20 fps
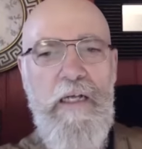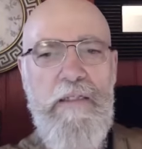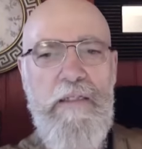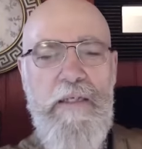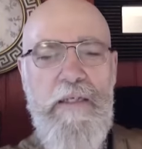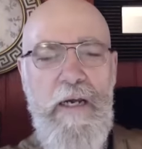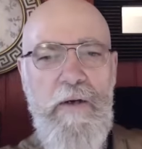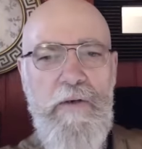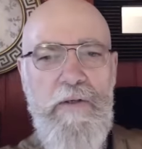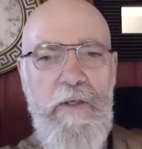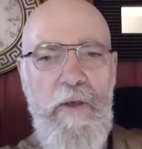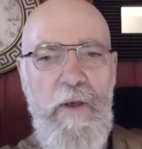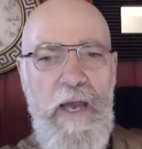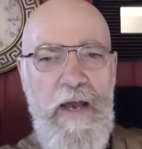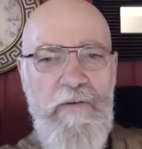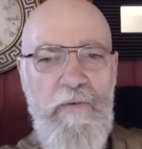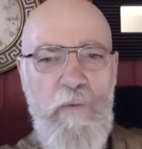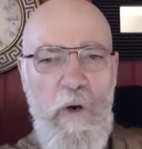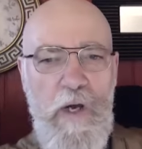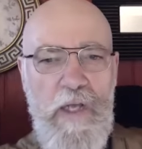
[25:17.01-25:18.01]
Now you have
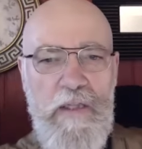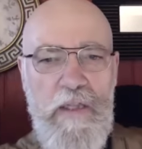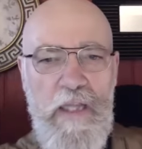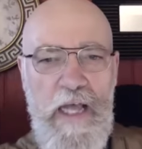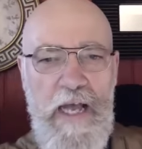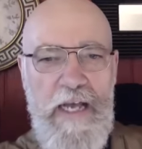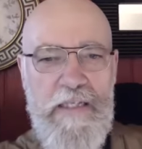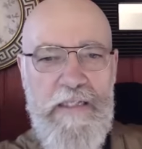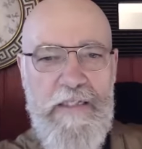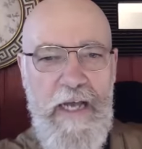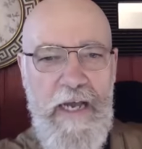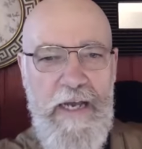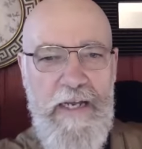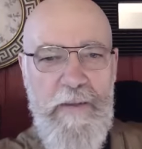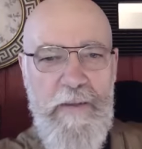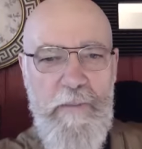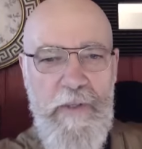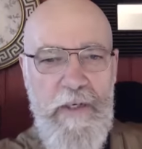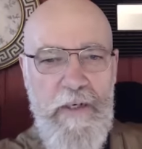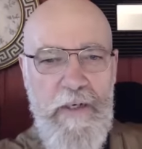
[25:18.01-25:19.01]
one last
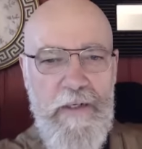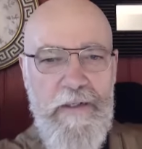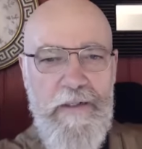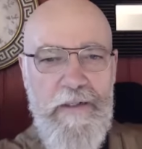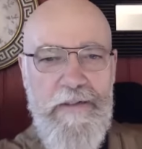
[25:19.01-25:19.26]
item here.